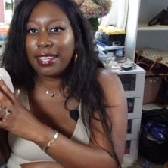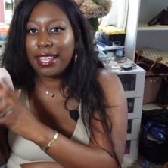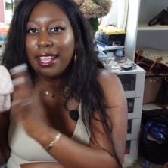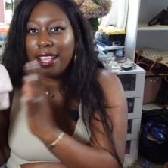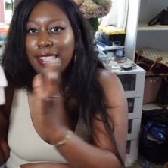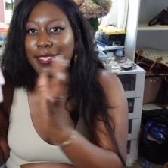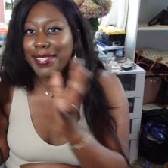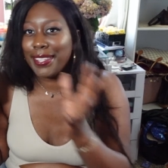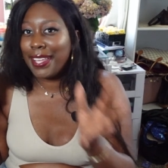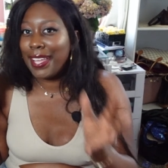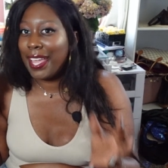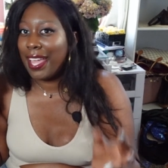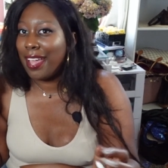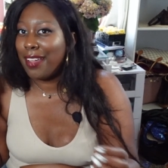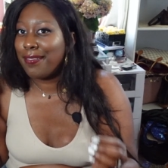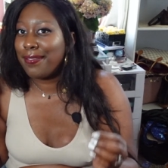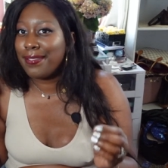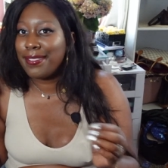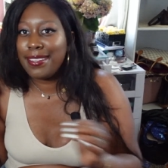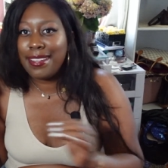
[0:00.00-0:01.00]
nails. I
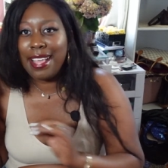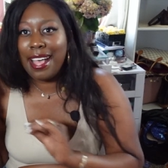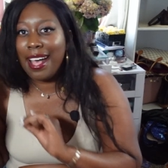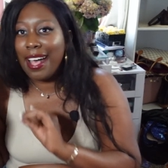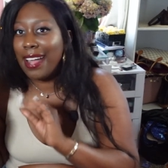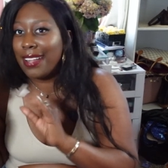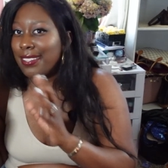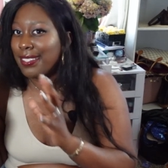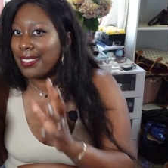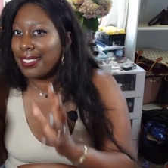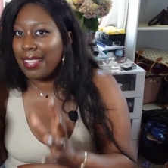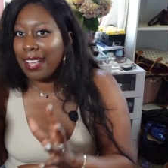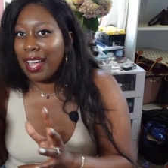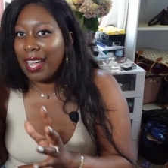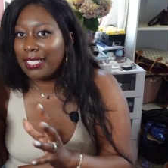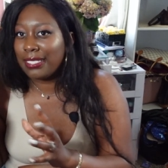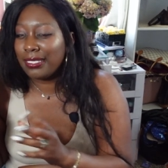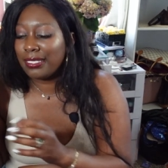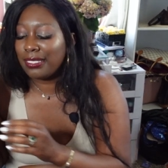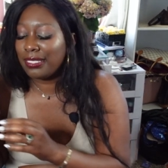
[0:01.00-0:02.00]
have not
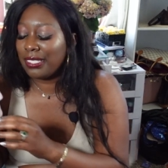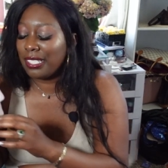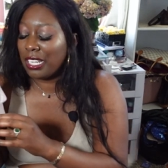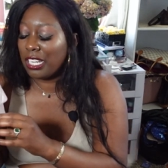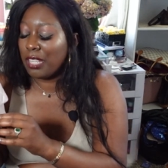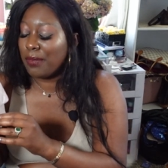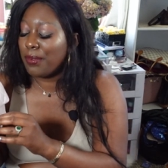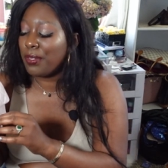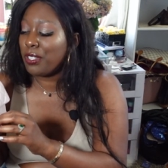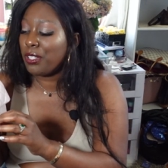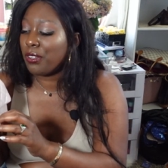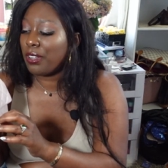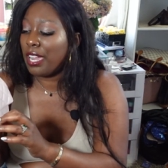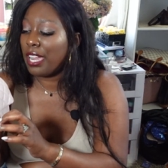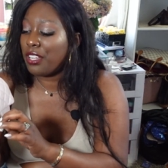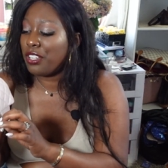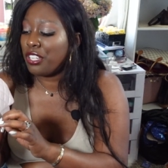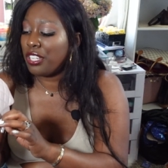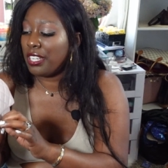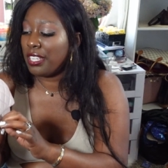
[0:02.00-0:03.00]
gotten any more
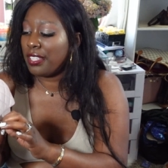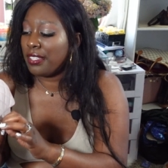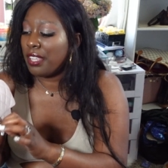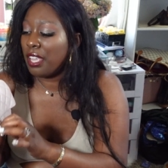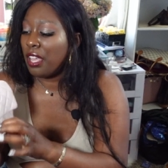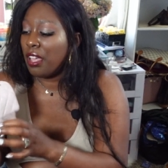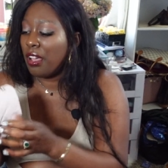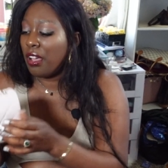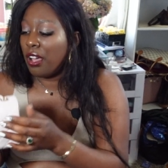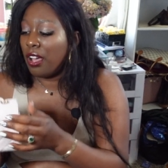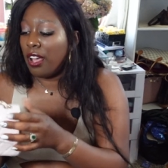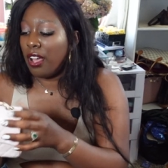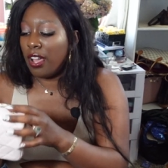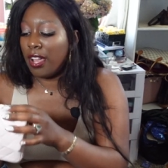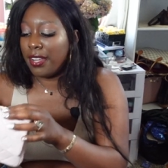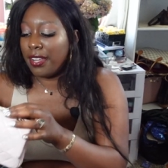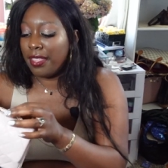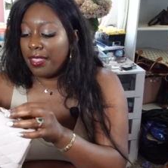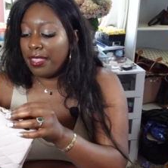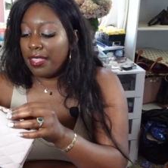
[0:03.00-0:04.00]
scratches
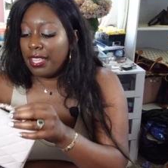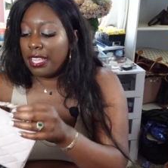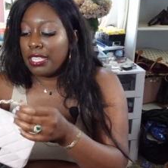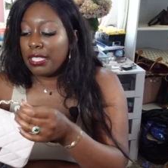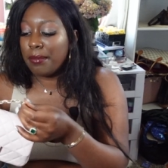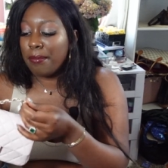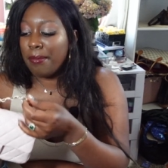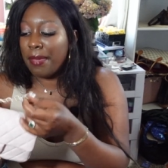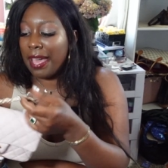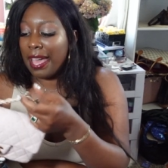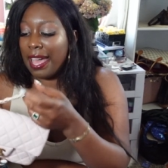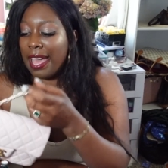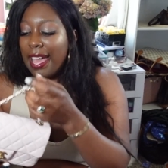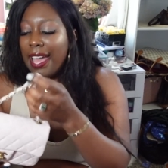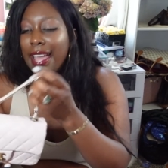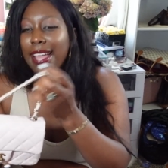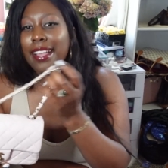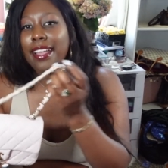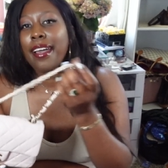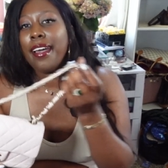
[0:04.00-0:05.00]
on this
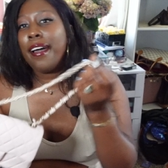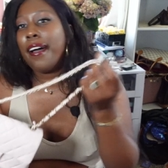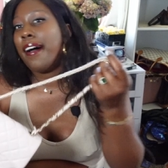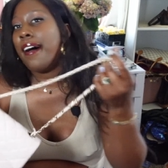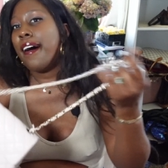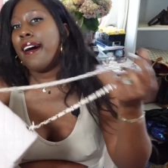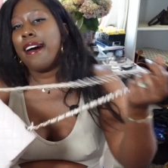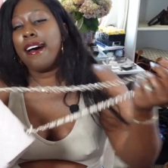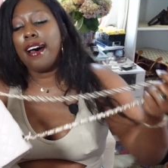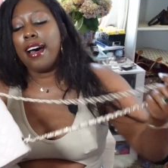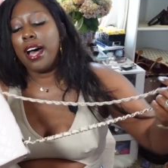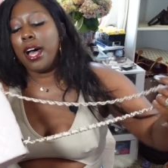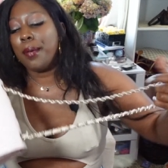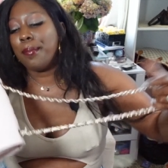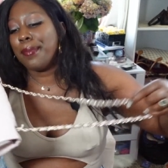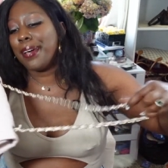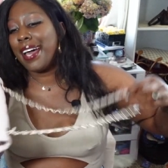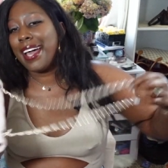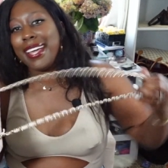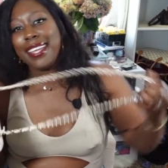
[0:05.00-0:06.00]
bag.
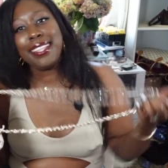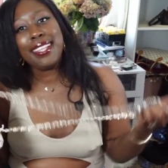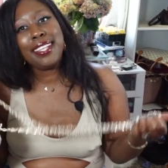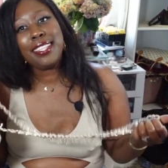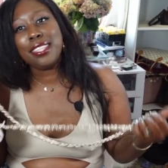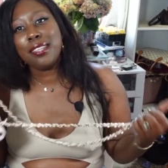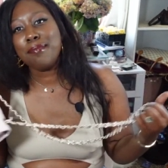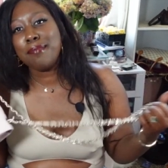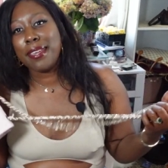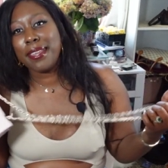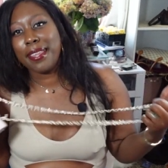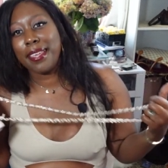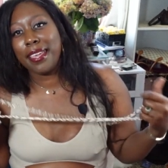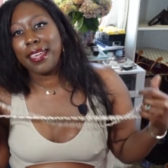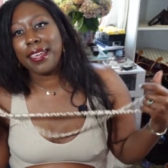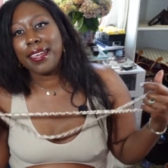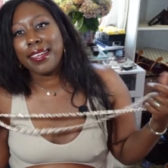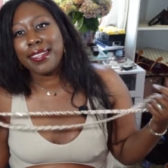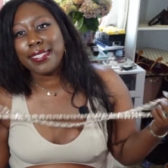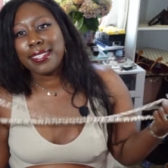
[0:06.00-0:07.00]
But I think the
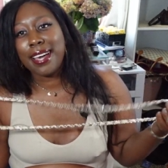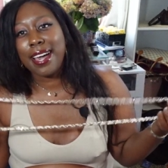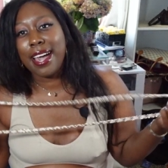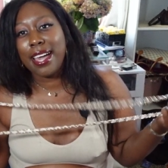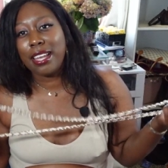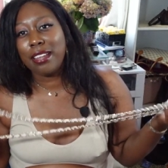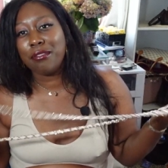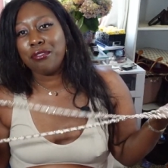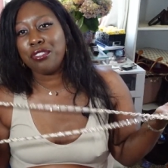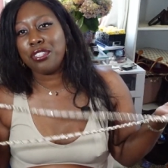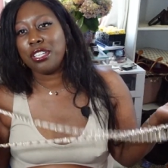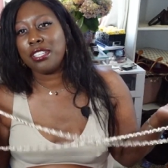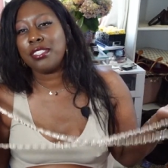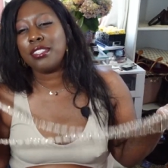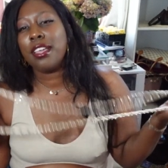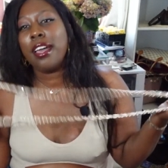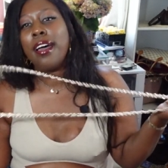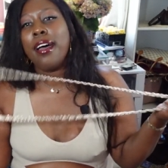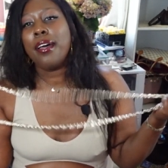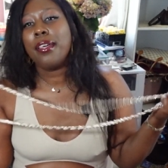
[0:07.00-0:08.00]
mini is kind of
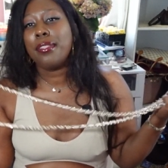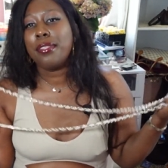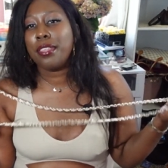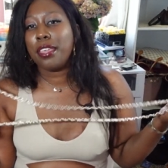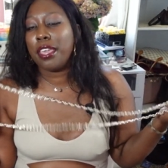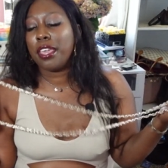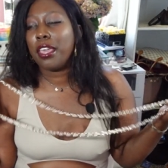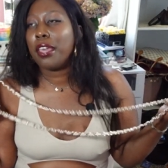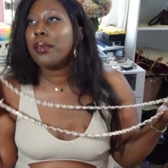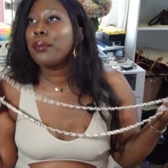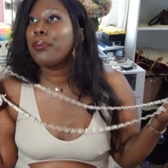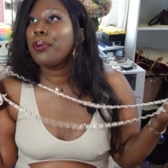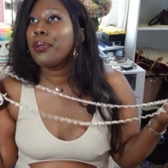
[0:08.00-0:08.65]
just the